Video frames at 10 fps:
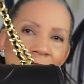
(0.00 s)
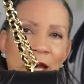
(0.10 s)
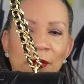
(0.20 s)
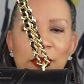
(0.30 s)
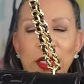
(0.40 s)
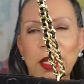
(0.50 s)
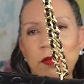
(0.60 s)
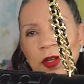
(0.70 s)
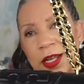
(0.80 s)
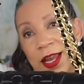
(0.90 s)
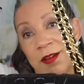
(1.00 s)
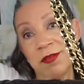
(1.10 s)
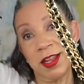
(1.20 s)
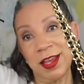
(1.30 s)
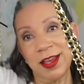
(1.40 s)
Lovely, lovely,
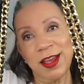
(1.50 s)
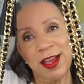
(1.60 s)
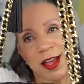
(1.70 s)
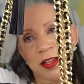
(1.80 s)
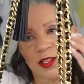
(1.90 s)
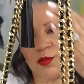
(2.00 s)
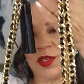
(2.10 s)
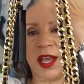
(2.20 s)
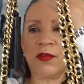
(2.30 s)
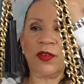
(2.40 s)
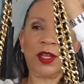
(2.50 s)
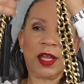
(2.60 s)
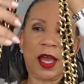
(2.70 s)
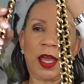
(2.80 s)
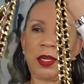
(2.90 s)
lovely. To me, I feel
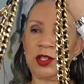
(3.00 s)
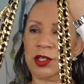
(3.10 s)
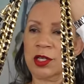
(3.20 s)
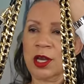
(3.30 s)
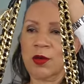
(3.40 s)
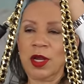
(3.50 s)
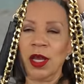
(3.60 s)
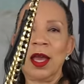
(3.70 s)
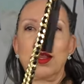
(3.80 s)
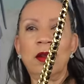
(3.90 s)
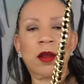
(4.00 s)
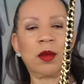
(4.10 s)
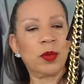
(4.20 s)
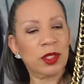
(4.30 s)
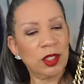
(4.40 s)
like I got a Chanel when I got
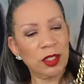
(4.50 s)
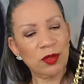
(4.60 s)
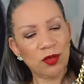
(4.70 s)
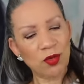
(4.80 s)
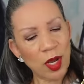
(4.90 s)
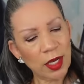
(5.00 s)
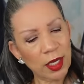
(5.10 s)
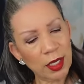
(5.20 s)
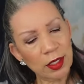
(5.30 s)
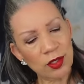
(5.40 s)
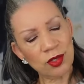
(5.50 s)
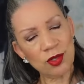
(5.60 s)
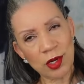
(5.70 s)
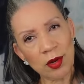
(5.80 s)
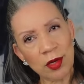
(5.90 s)
her. But she's rugged,
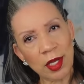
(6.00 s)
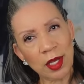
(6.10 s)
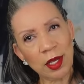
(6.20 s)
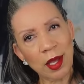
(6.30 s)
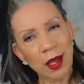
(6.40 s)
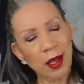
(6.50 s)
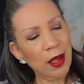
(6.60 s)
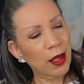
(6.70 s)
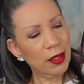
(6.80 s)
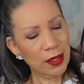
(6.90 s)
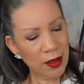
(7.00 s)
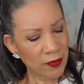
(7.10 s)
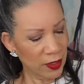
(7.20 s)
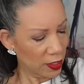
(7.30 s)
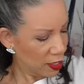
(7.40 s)
sturdy.
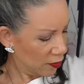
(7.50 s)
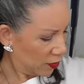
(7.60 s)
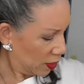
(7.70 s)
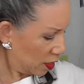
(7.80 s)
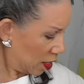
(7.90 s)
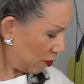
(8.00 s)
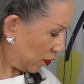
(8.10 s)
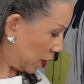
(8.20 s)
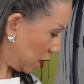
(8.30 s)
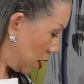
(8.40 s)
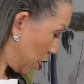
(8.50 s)
Love it, love it, love it.